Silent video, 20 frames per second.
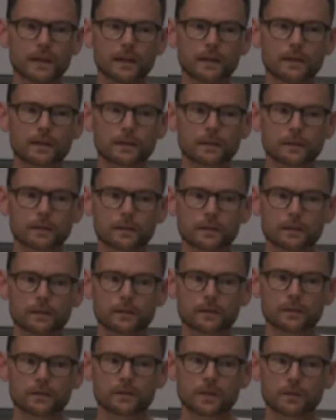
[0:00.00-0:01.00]
and
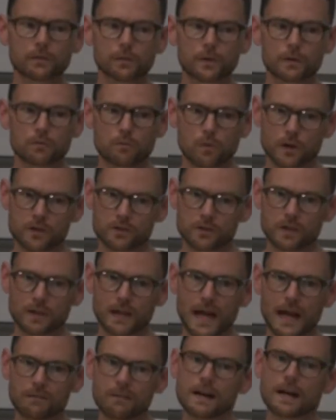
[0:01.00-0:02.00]
the different Russian
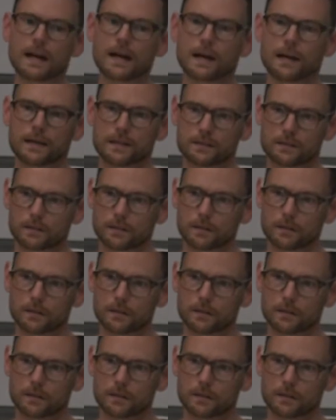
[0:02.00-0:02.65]
avant-gardes